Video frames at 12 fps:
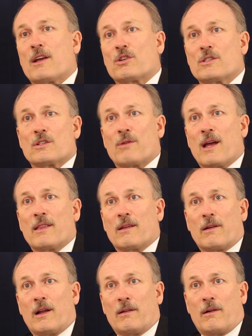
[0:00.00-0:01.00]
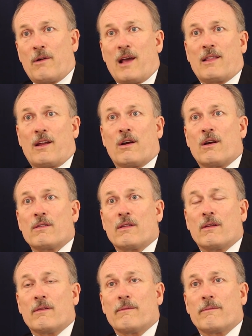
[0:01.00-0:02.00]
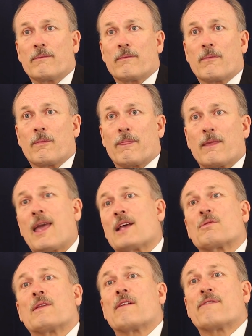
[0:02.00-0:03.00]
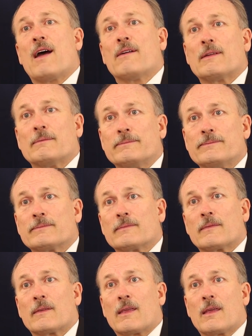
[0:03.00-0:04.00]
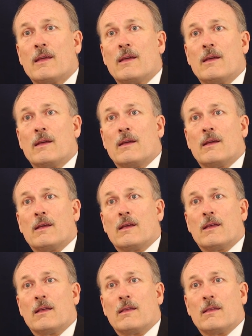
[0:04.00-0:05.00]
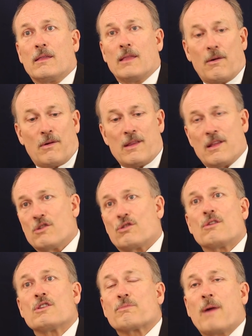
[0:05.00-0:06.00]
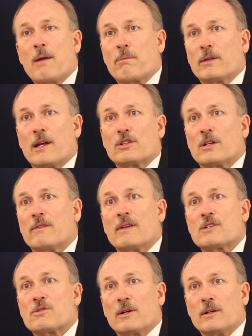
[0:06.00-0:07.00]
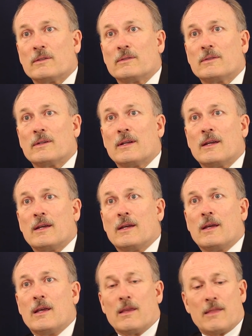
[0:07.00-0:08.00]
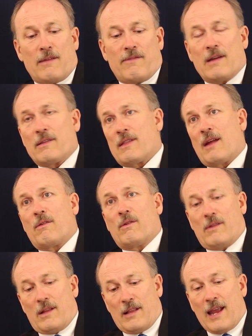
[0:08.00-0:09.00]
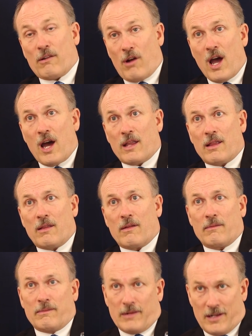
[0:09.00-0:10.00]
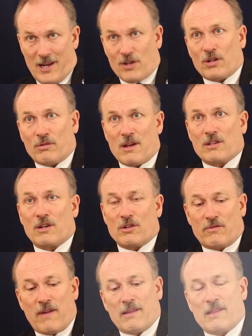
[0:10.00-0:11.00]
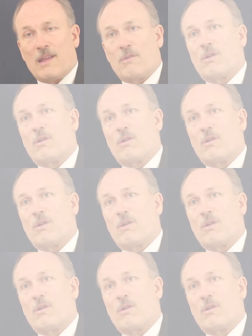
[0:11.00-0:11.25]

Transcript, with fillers: you might leave feeling pretty excited about how science had confirmed your belief system to be true. However, when you check the source, you find that Meldrum is not a scientist of any sort, let alone a geneticist.